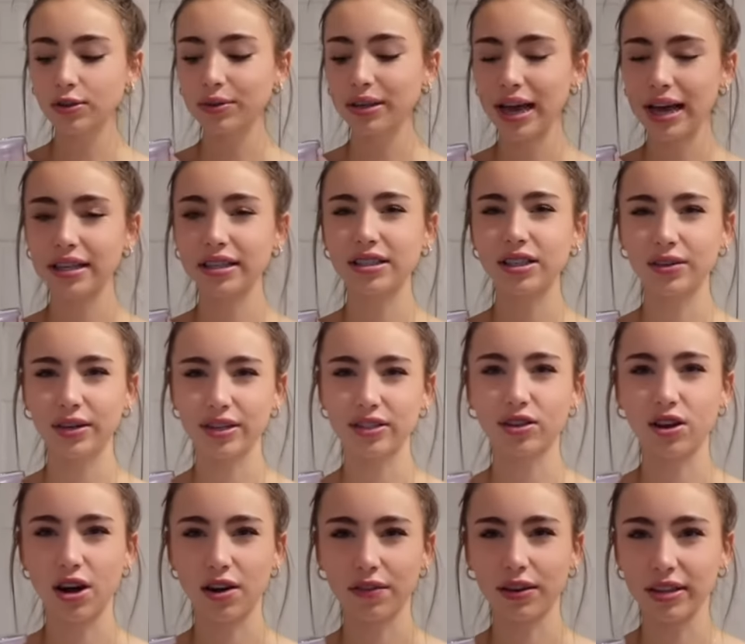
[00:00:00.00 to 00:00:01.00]
yes, there is
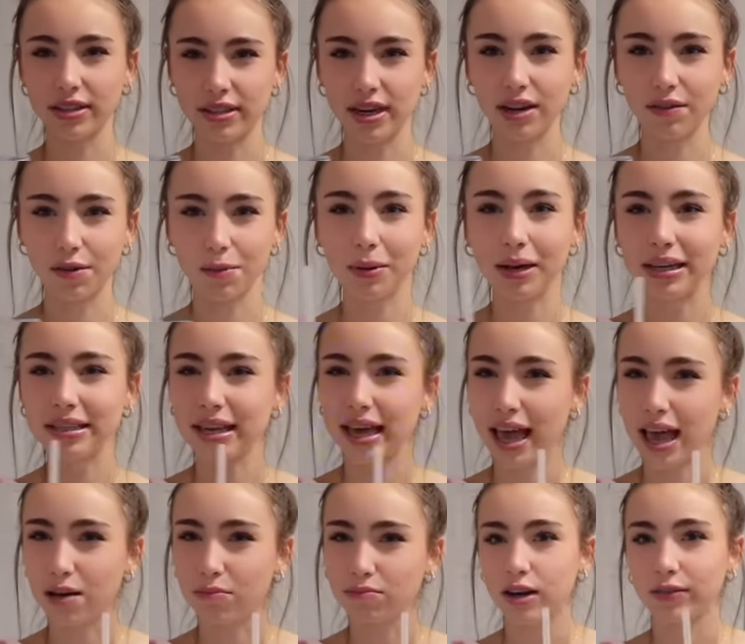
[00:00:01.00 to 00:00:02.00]
coffee inside of it because I
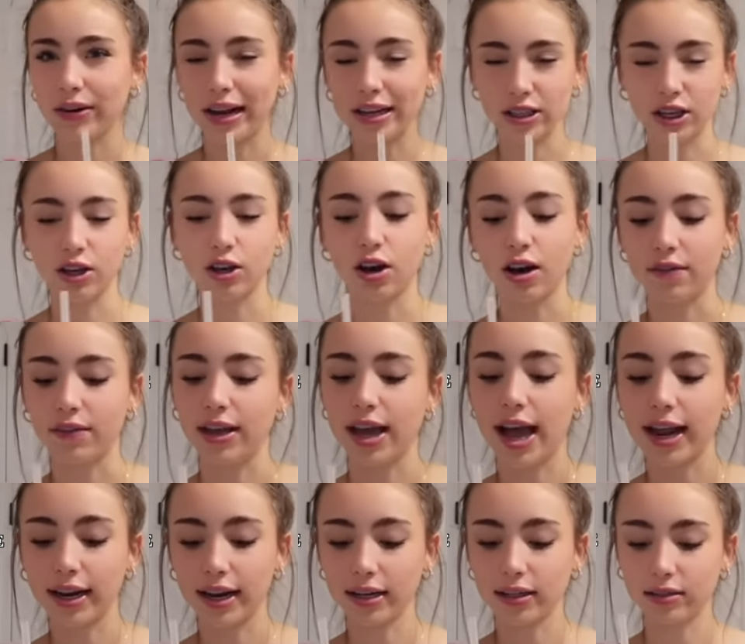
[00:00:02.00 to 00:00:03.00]
am a Ray coffee
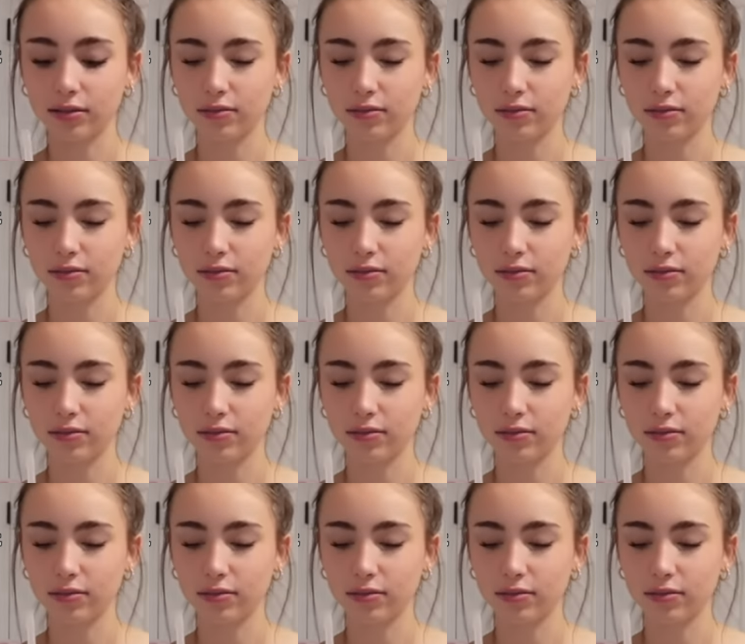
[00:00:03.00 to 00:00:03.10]
addict.